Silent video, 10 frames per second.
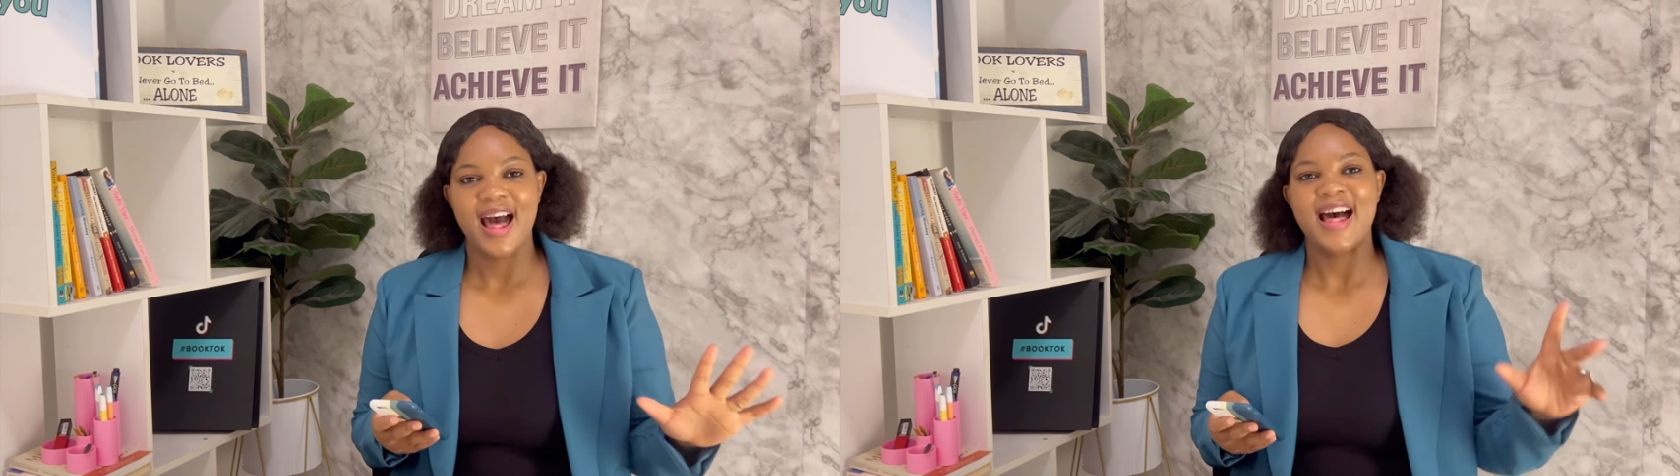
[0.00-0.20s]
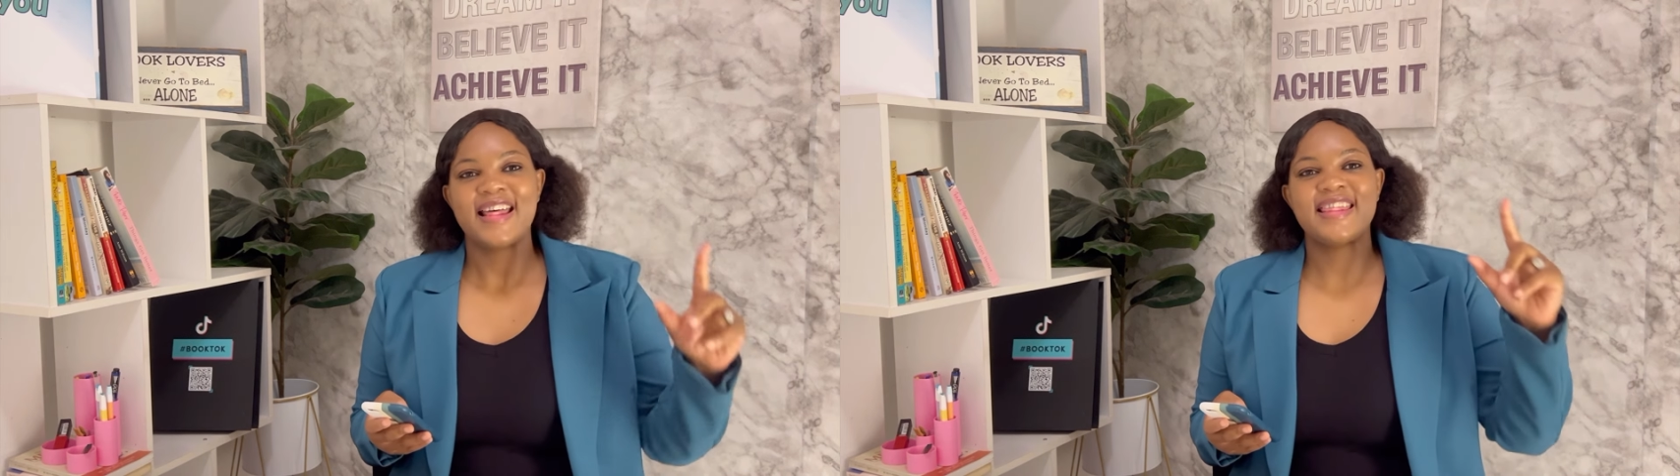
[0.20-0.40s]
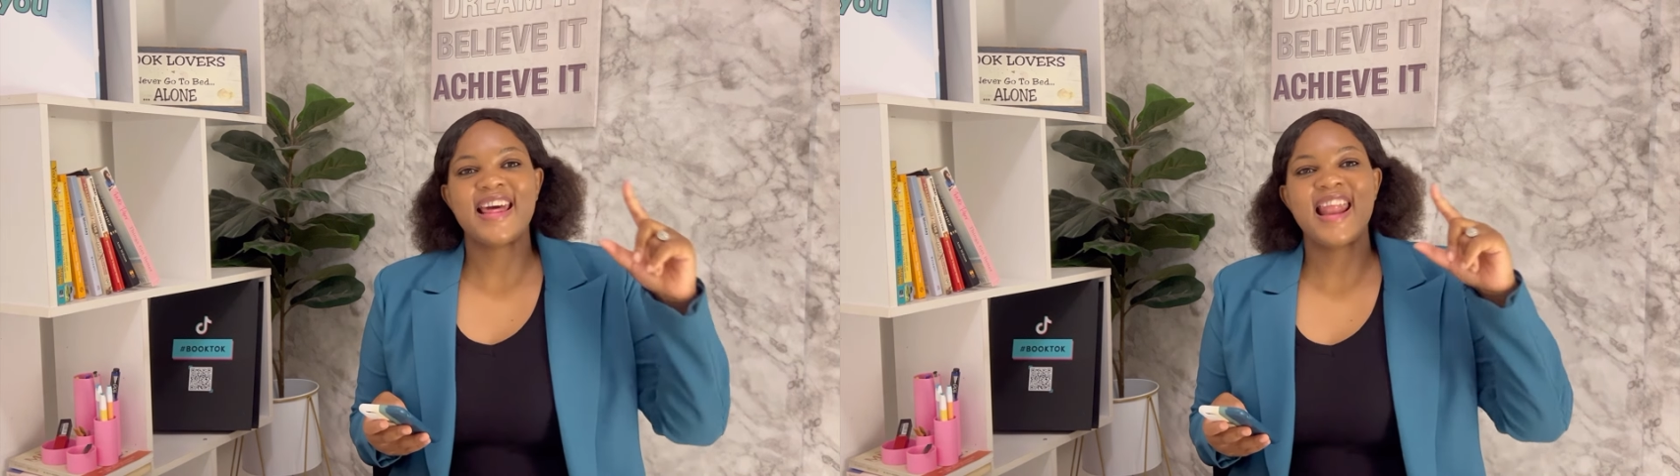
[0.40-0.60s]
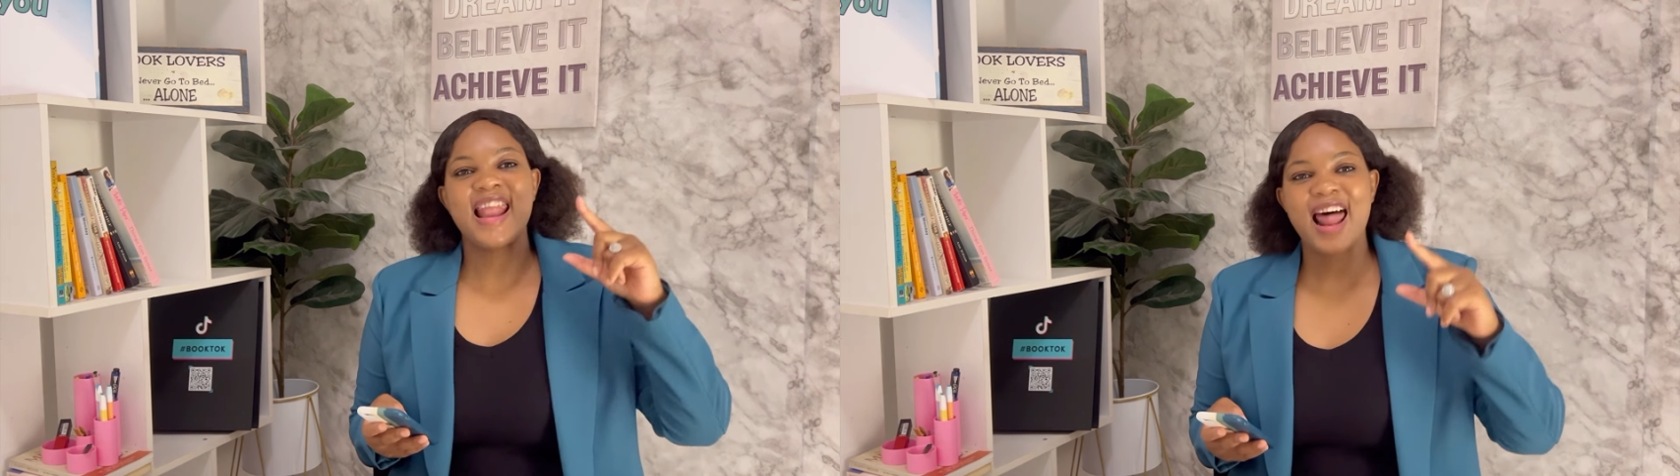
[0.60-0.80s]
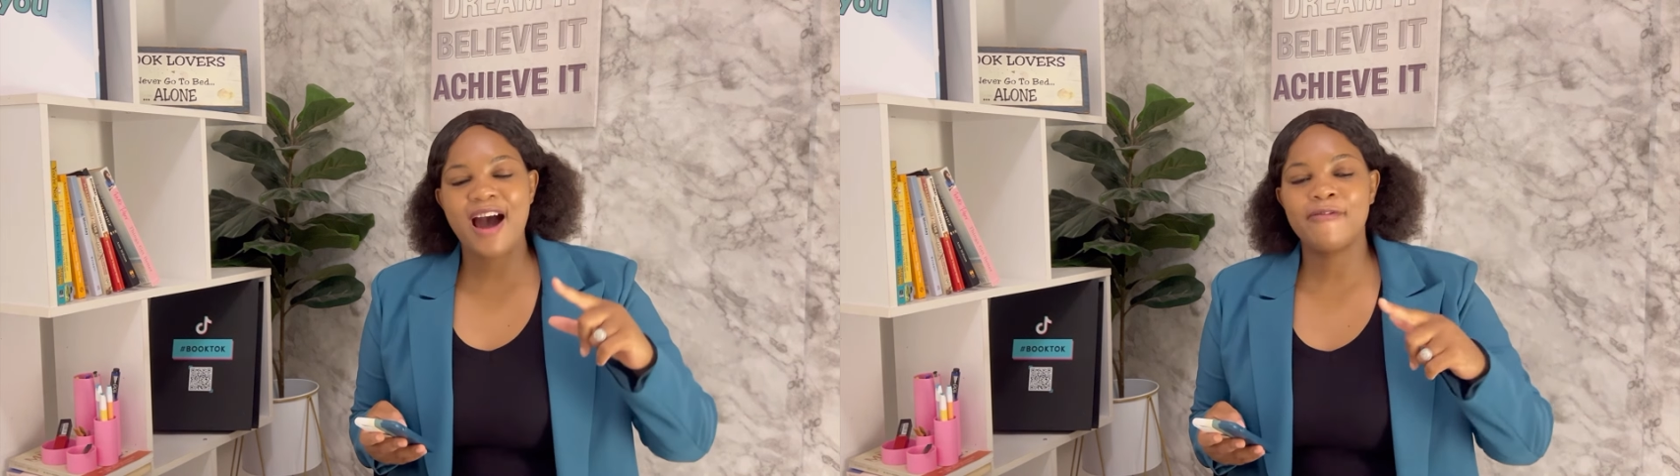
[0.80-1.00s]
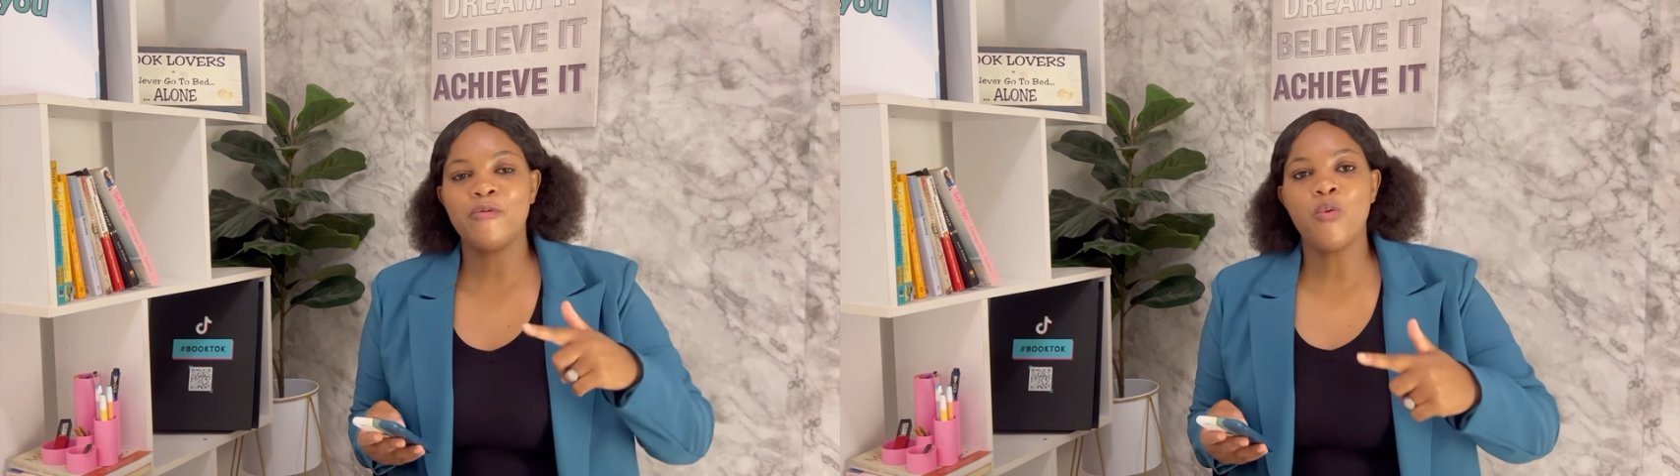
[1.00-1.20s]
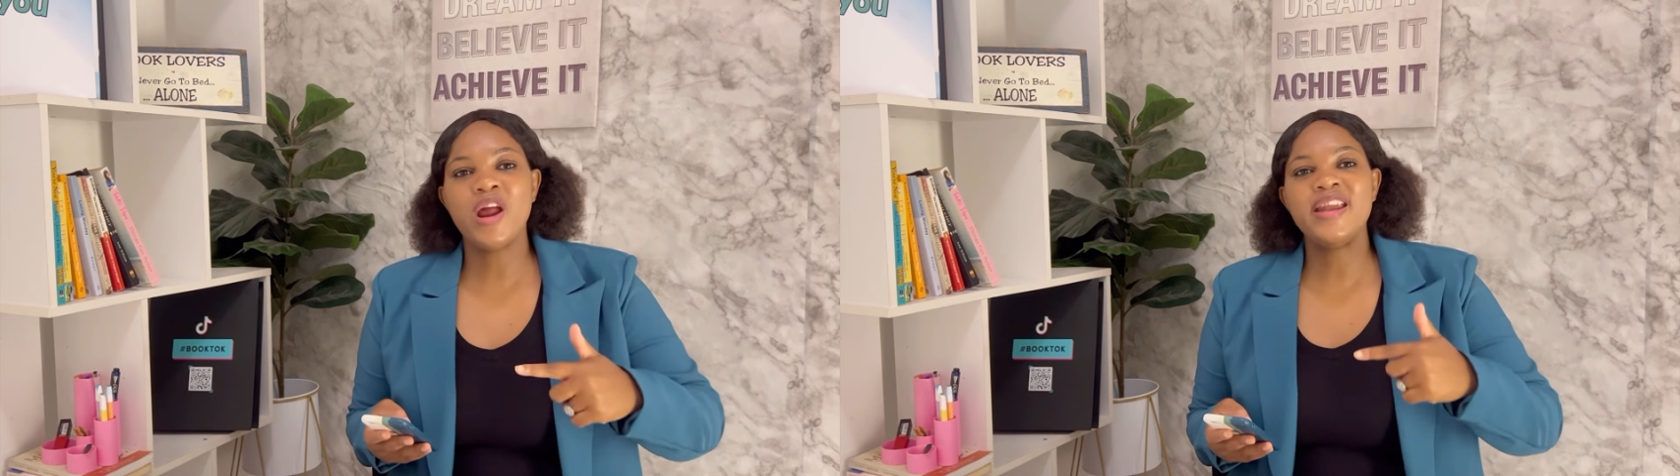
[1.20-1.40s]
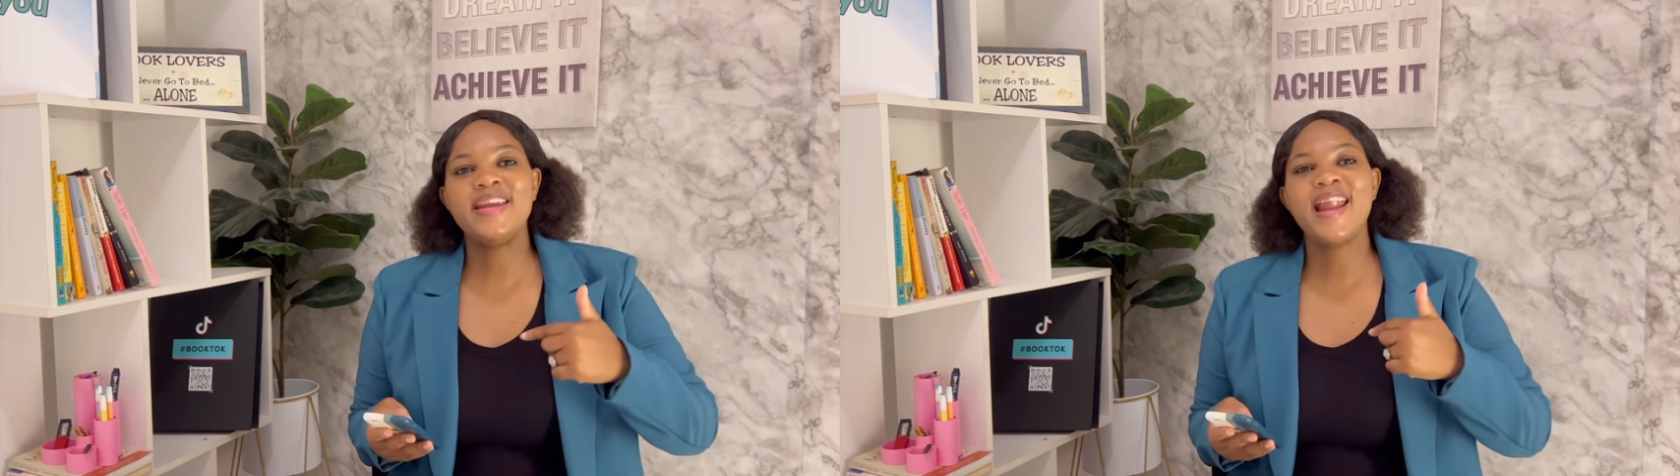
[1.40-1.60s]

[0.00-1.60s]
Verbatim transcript: The love, when